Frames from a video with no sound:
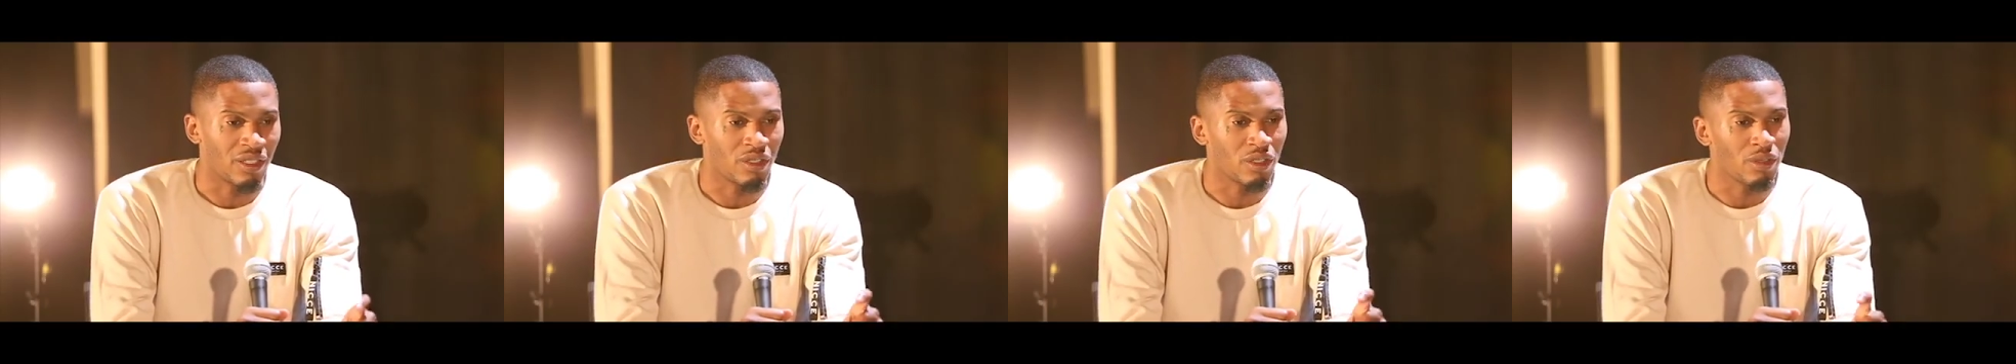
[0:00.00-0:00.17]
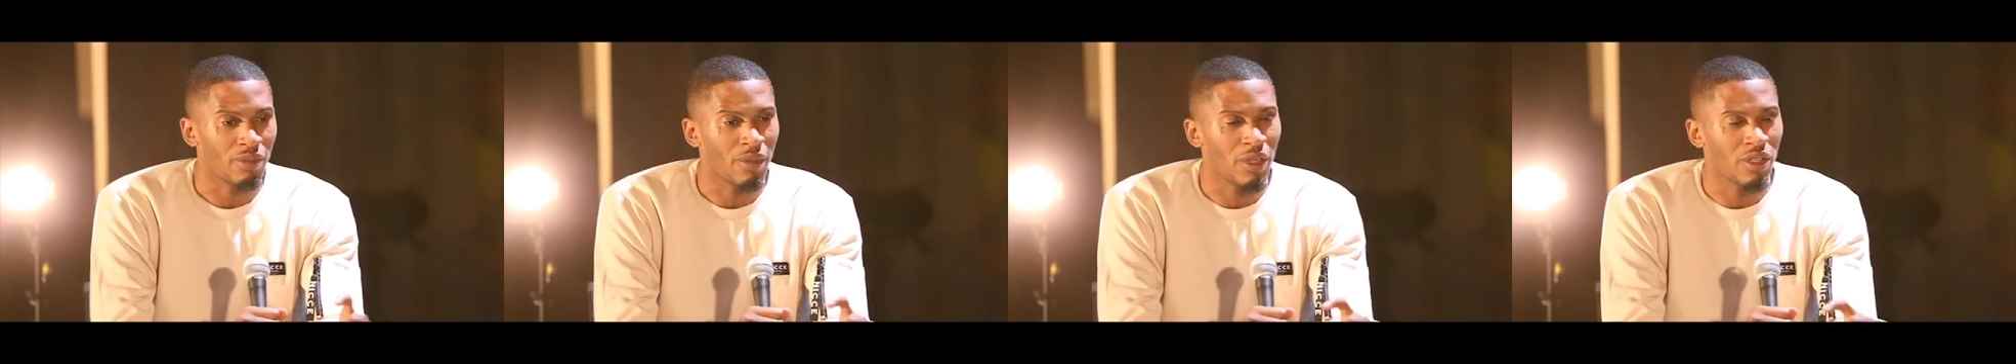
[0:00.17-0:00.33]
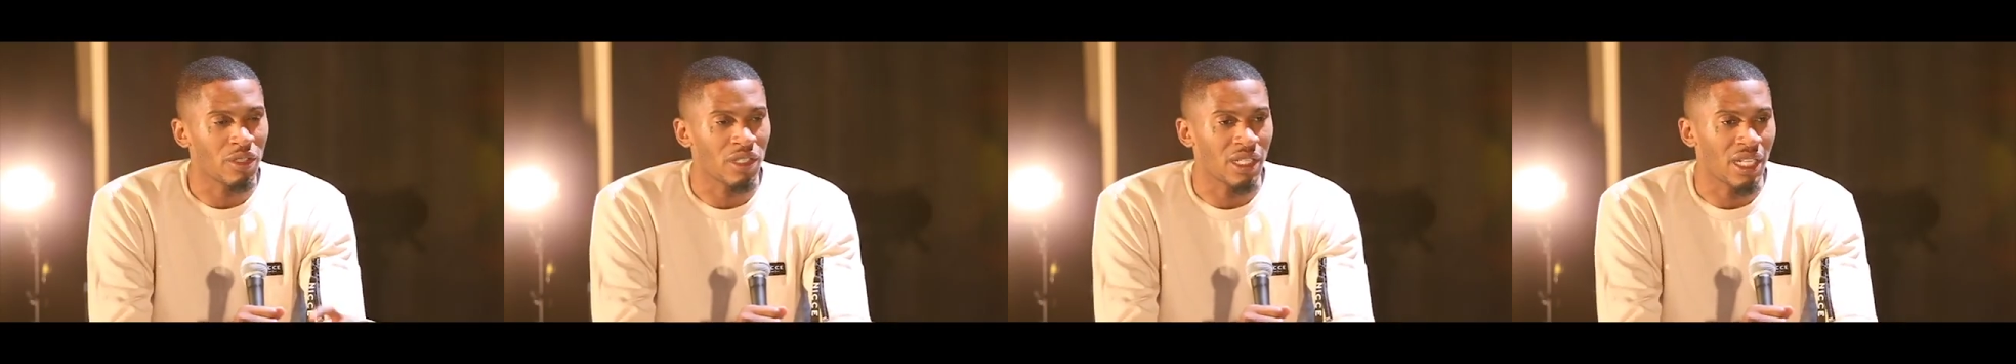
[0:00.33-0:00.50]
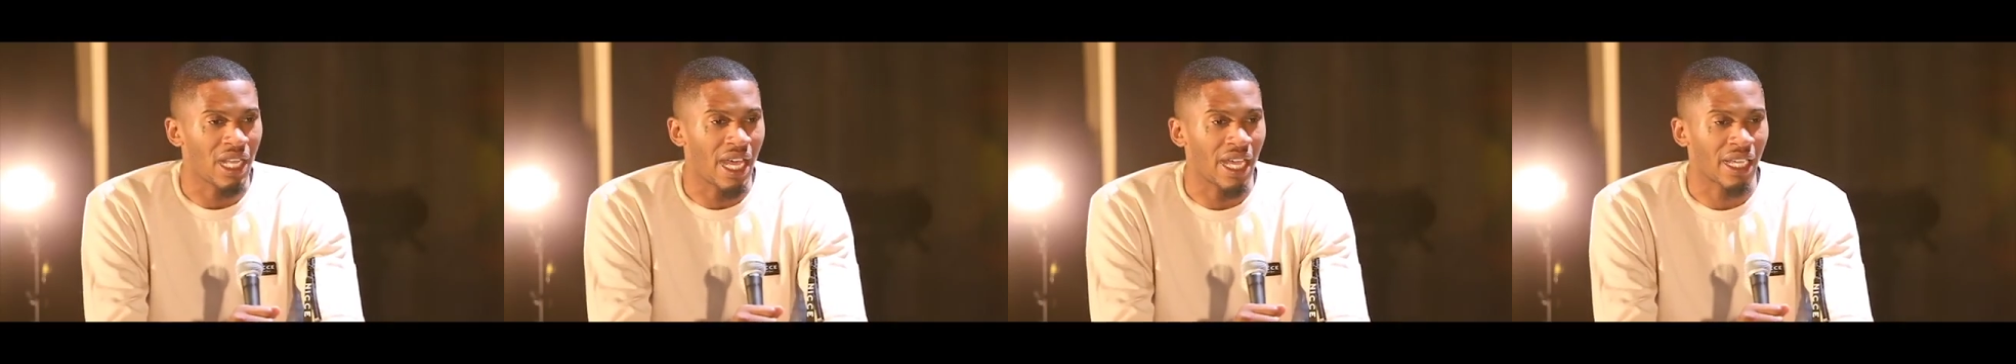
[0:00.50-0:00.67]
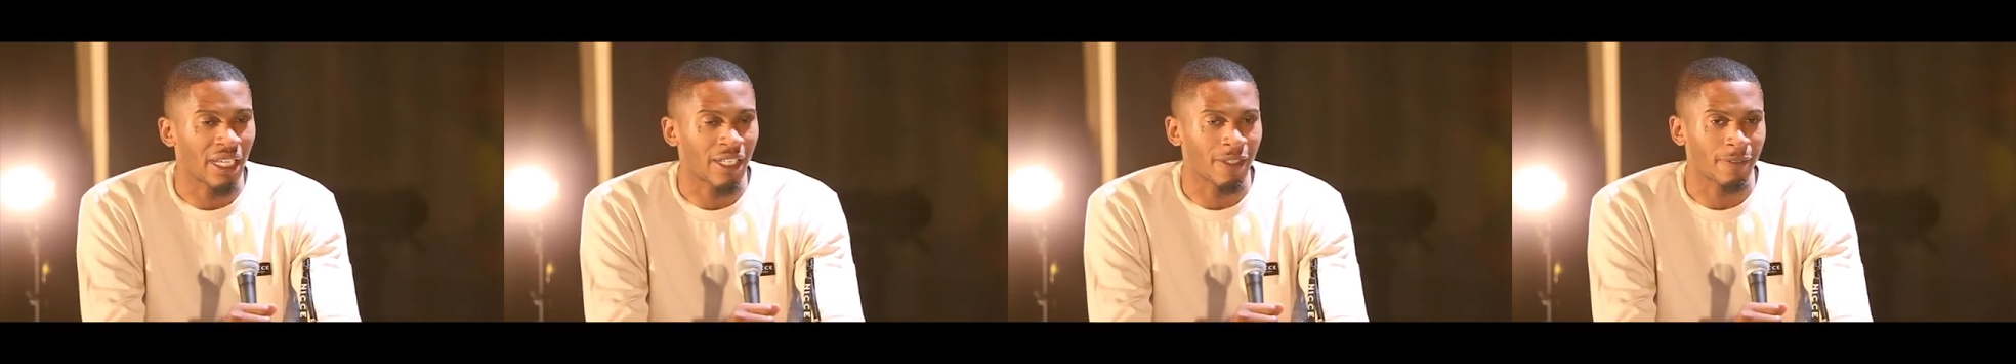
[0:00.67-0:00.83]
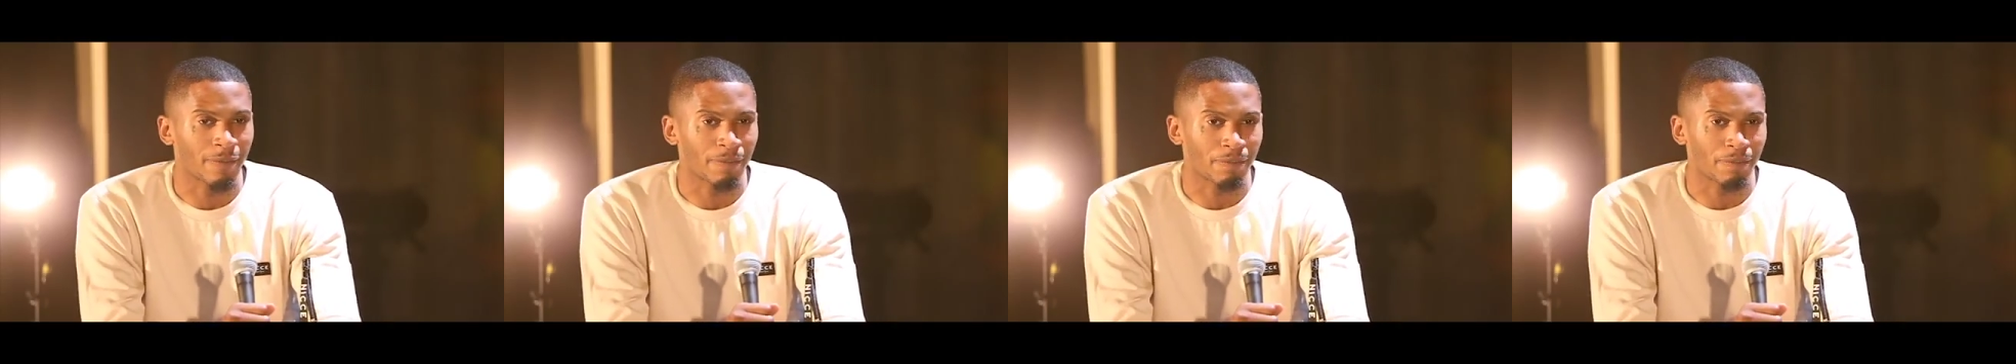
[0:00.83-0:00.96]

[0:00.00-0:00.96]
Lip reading: almost like